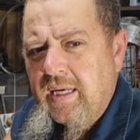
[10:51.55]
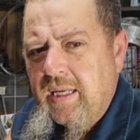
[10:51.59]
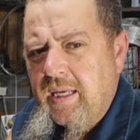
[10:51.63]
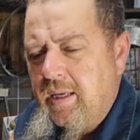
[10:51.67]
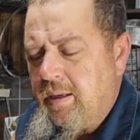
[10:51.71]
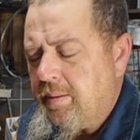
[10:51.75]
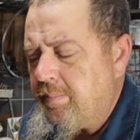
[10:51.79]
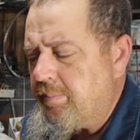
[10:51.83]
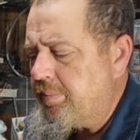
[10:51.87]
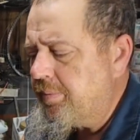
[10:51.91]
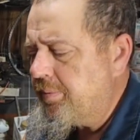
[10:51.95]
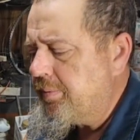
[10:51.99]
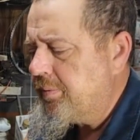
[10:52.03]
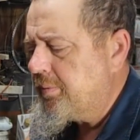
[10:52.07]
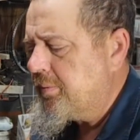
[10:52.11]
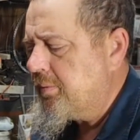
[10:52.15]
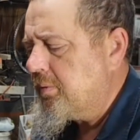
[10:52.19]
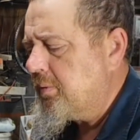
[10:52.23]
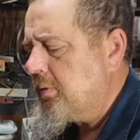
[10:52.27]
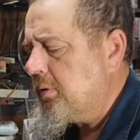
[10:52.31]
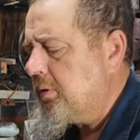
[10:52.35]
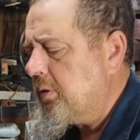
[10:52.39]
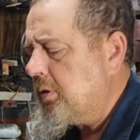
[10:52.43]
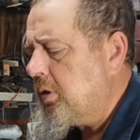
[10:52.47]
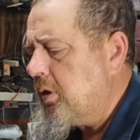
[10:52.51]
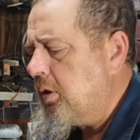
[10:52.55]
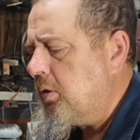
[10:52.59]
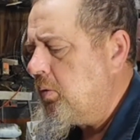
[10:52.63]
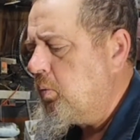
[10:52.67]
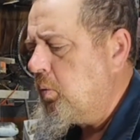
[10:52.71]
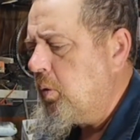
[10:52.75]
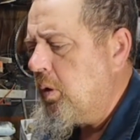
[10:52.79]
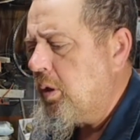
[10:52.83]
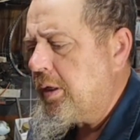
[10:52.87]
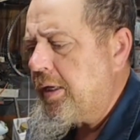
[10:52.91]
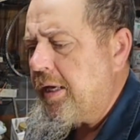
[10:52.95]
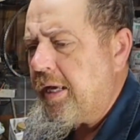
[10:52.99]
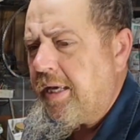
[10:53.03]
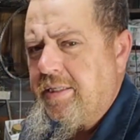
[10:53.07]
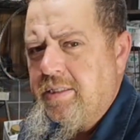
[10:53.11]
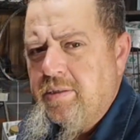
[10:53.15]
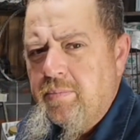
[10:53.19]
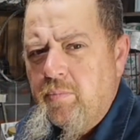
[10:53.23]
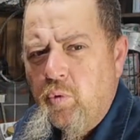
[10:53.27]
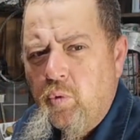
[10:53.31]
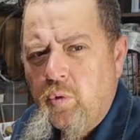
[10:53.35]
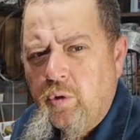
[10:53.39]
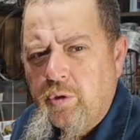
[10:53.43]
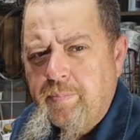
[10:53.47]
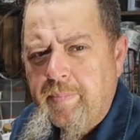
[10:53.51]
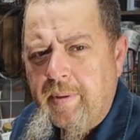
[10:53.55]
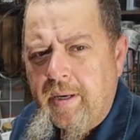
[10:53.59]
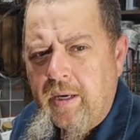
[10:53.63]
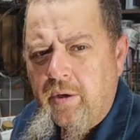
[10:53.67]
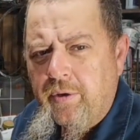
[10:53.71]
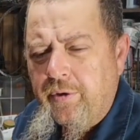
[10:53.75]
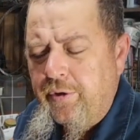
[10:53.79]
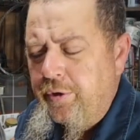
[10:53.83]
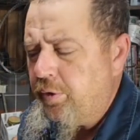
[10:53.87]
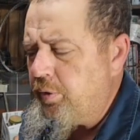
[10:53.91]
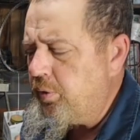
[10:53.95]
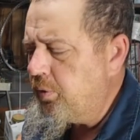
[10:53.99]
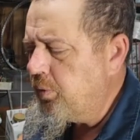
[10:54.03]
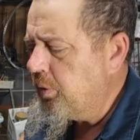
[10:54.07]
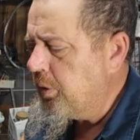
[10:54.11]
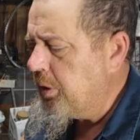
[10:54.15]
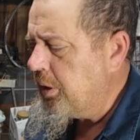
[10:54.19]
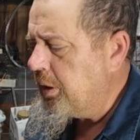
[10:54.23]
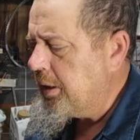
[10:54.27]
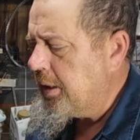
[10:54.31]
up, and we'll gain some horsepower too.